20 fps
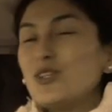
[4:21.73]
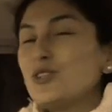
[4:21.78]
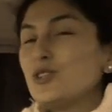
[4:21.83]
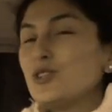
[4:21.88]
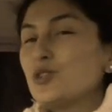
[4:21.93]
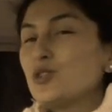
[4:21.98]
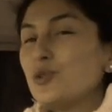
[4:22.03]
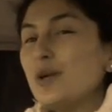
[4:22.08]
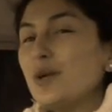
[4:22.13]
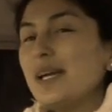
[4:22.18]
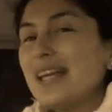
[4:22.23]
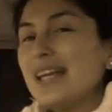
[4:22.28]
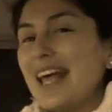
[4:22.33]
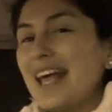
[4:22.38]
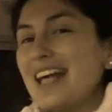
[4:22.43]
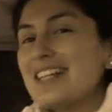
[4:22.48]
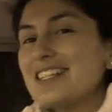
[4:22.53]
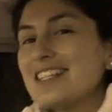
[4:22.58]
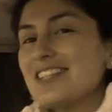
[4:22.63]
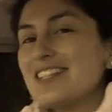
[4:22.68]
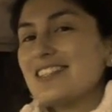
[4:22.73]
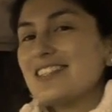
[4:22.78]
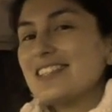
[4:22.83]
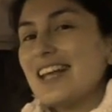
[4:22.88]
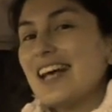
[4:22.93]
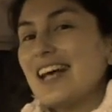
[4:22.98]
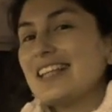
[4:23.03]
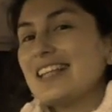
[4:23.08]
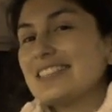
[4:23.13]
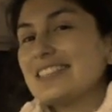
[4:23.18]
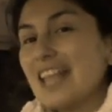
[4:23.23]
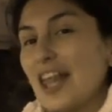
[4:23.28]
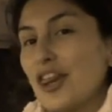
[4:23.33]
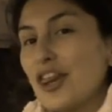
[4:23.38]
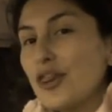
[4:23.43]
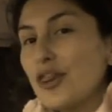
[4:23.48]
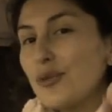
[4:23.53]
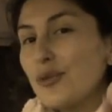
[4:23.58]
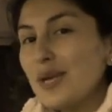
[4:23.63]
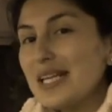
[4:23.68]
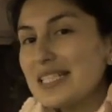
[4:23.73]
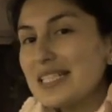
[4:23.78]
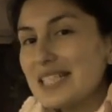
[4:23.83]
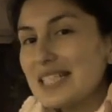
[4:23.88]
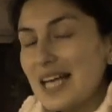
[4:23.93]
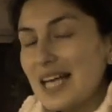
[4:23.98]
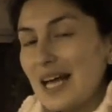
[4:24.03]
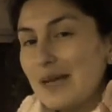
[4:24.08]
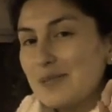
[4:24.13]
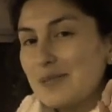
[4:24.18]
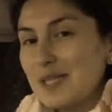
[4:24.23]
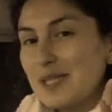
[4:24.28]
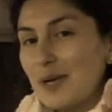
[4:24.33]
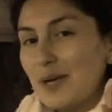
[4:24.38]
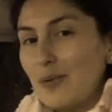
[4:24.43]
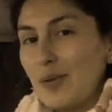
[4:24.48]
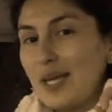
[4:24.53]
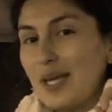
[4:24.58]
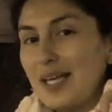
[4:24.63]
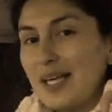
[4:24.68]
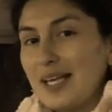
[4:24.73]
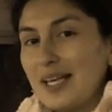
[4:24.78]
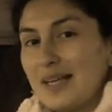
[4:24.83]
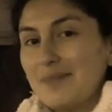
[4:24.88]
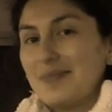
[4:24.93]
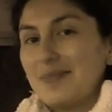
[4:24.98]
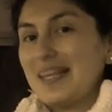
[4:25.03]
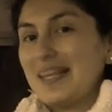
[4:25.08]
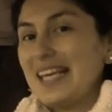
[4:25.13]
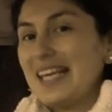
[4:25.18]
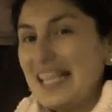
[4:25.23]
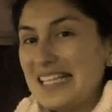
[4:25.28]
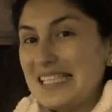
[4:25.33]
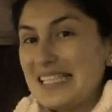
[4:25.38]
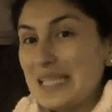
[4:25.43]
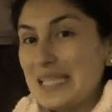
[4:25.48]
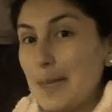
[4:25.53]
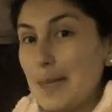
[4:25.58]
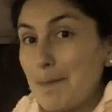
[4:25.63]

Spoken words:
Doing exercise 3 times a week is the